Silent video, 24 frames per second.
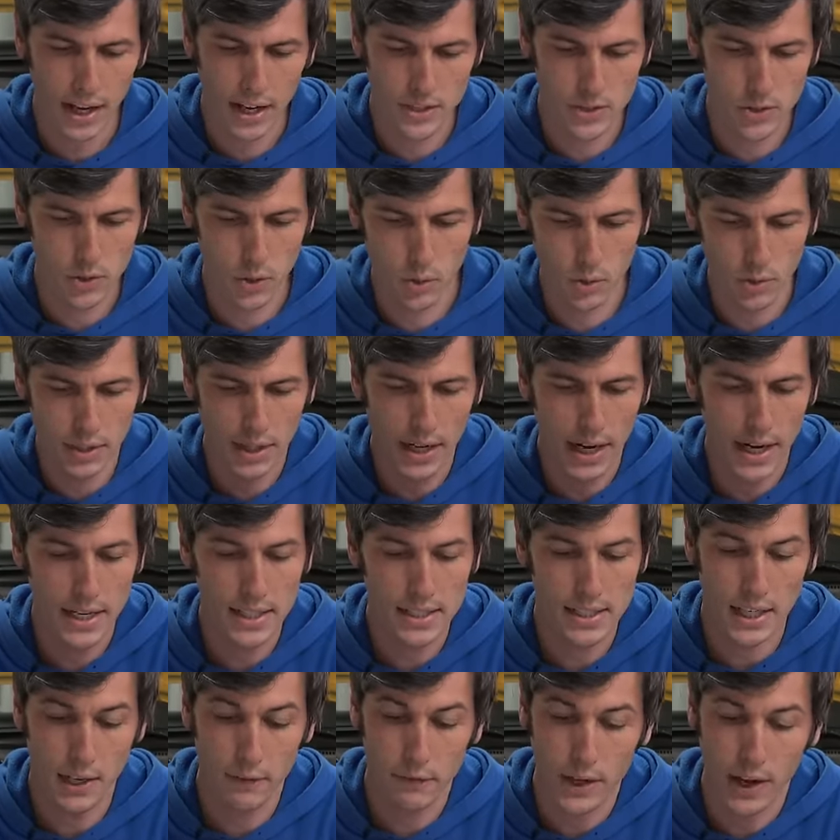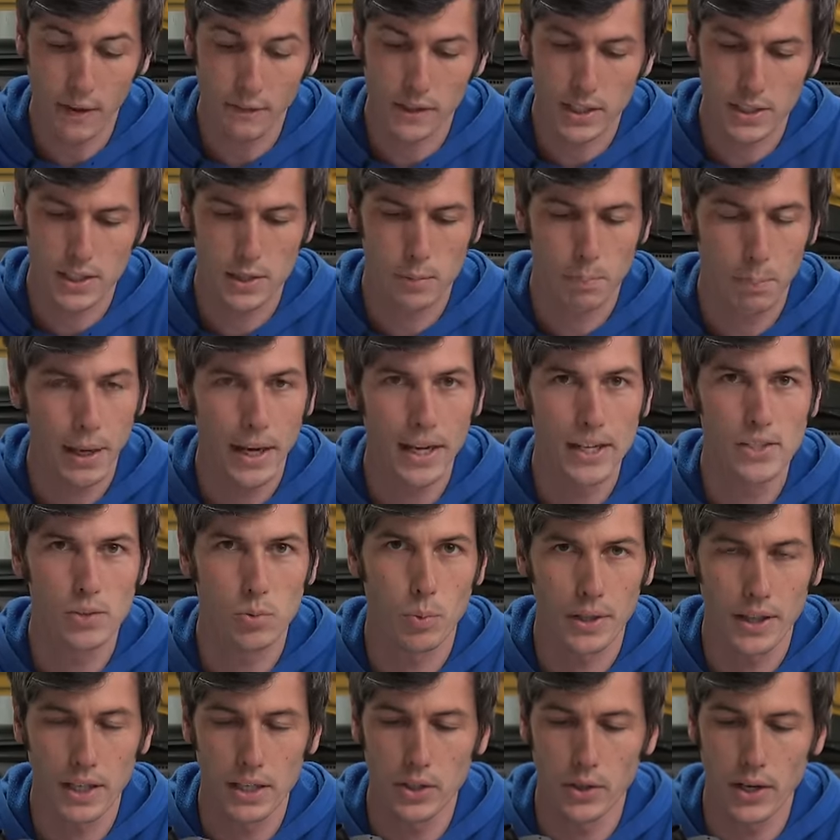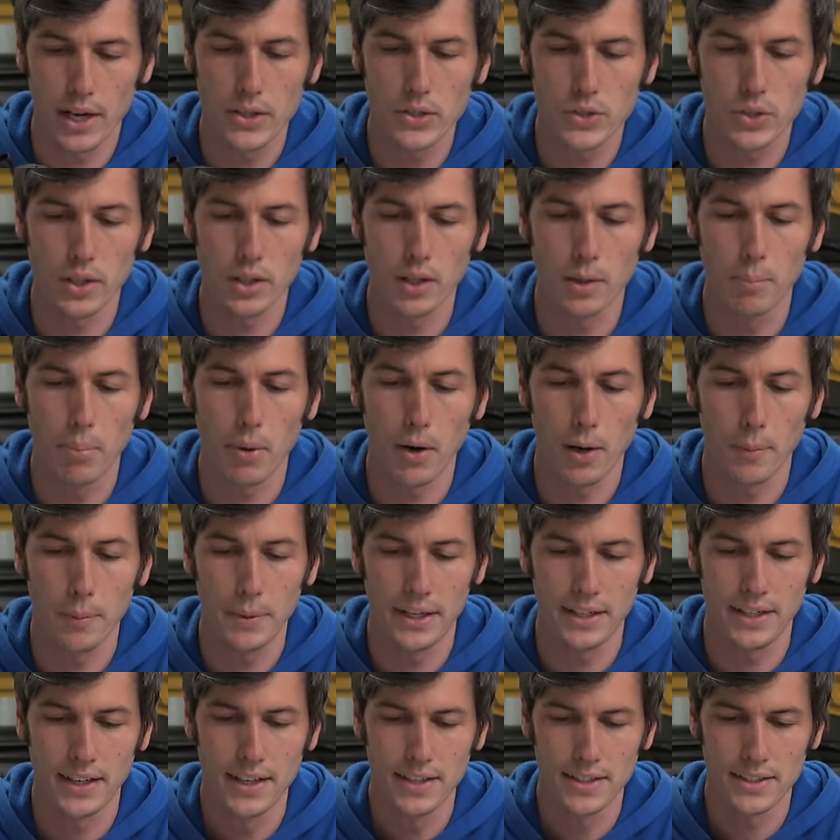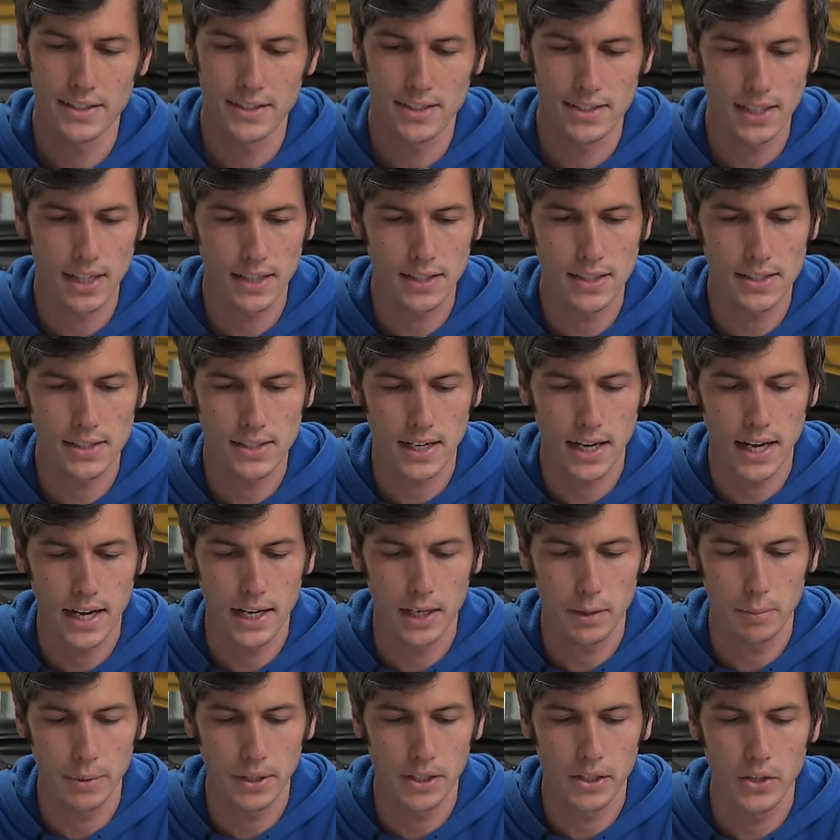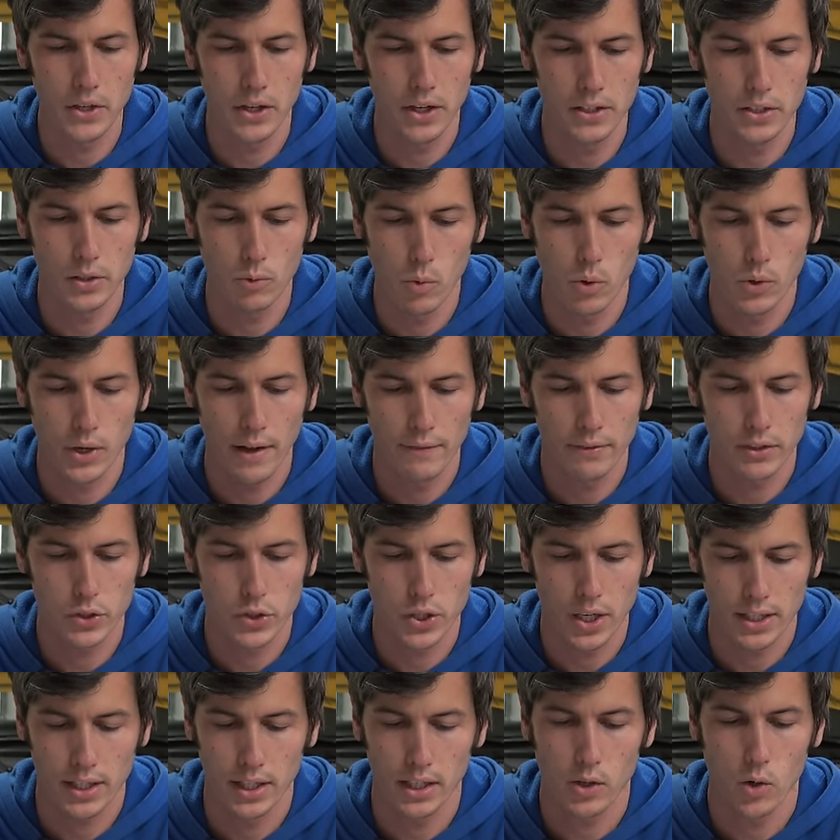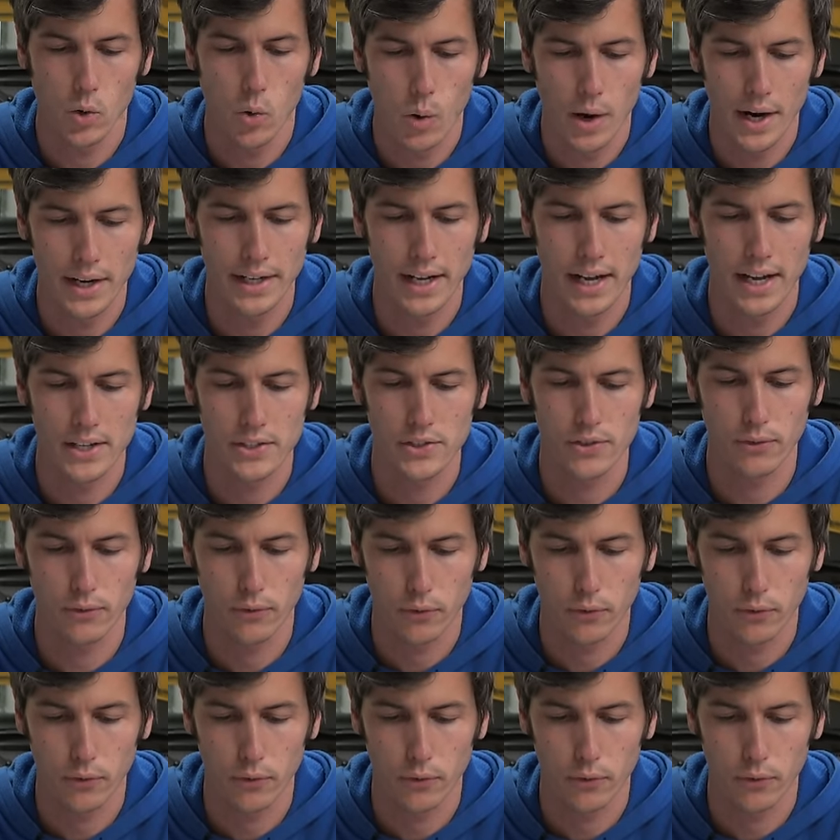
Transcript: So nice if you have the space within your engine compartment to stick this guy, it'd be good. You won't have to check it quite as